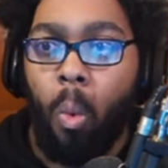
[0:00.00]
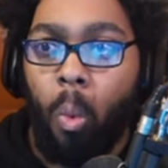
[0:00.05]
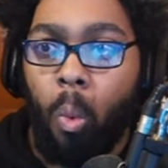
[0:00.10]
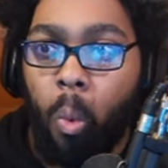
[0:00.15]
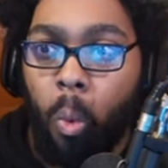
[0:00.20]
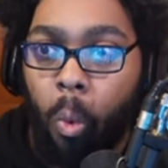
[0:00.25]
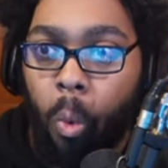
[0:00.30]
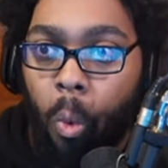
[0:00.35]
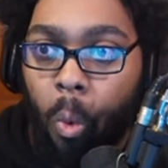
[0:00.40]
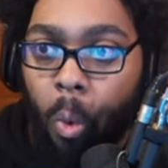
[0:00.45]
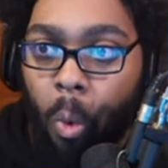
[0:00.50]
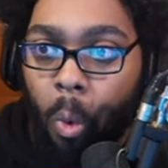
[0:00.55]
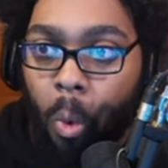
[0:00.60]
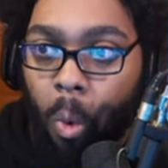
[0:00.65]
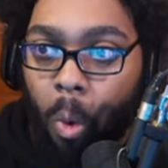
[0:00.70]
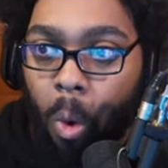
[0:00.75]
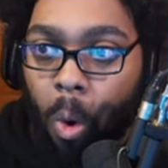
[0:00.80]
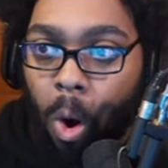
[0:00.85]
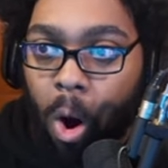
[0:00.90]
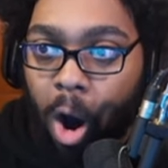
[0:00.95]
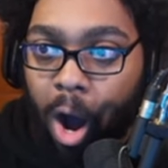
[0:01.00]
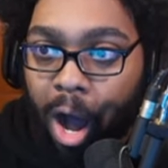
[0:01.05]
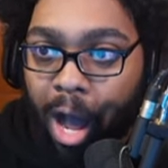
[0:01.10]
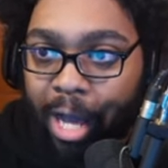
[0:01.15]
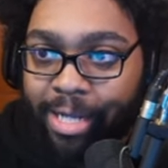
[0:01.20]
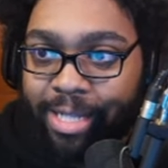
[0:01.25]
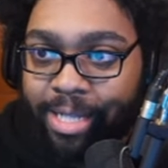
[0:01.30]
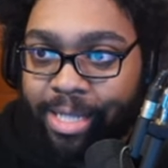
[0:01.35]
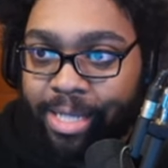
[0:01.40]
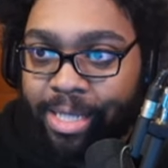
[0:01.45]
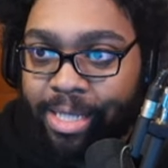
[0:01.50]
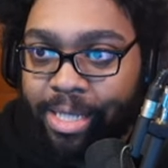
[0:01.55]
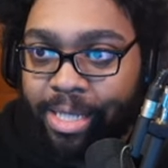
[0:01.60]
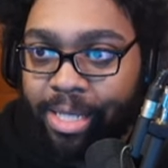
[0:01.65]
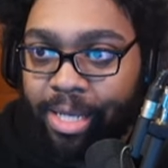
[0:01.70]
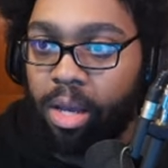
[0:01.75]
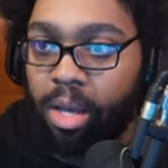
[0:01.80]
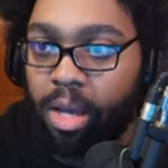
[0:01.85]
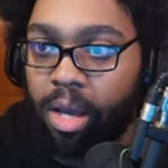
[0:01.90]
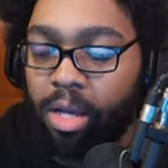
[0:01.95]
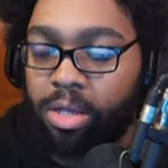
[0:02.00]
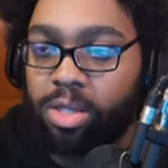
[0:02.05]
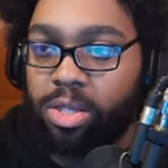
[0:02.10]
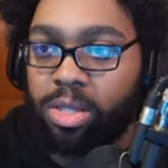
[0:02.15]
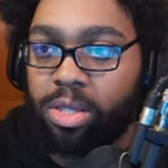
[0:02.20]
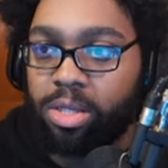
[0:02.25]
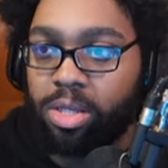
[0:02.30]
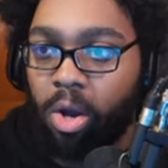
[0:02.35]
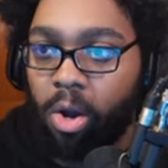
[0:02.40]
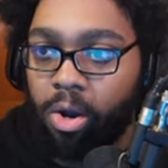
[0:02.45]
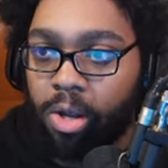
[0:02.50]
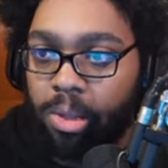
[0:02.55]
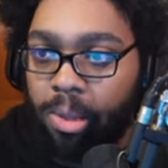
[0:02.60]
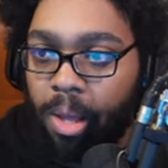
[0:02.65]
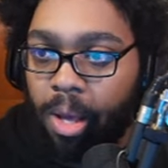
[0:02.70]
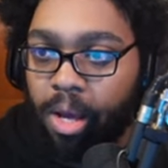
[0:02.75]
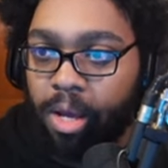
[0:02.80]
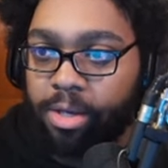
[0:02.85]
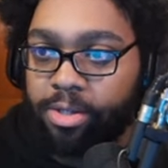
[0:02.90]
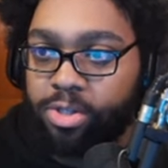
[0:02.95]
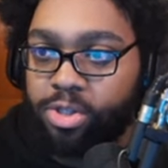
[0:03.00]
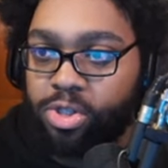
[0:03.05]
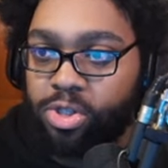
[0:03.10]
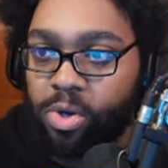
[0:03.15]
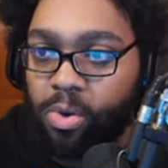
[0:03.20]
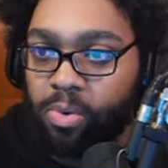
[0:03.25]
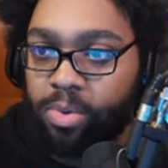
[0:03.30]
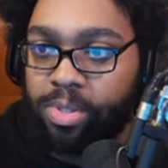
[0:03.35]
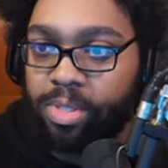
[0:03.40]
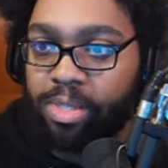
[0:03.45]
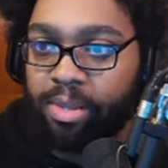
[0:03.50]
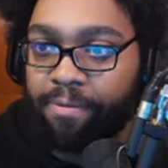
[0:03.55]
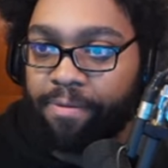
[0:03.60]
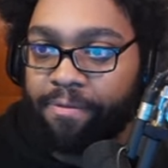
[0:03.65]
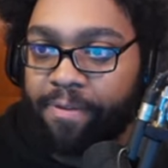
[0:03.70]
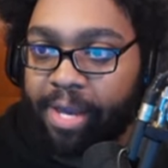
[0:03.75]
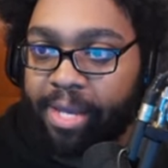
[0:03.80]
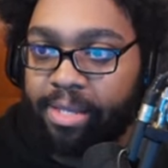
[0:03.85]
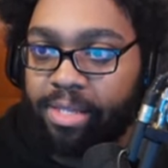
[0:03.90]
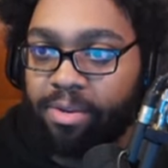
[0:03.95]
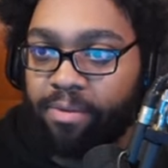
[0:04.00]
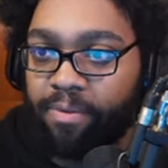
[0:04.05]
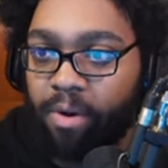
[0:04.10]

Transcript: What? A starlog shows the fates of